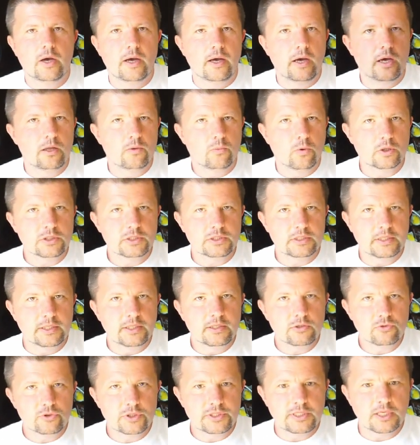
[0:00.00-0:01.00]
And what's
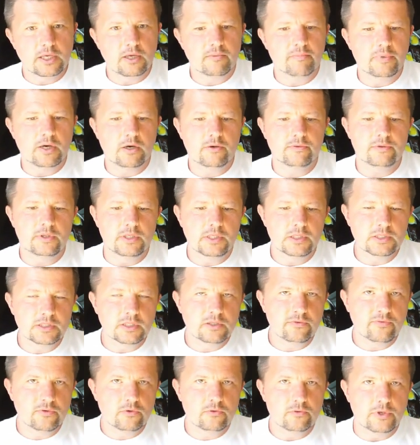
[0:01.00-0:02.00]
interesting about this
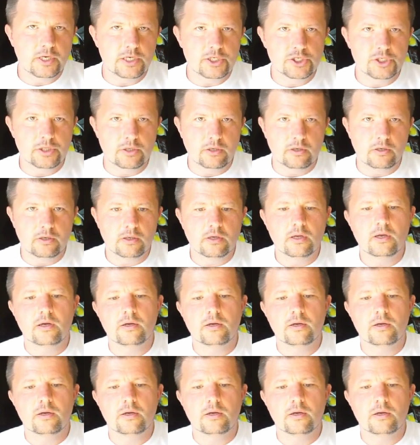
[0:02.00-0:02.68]
configuration,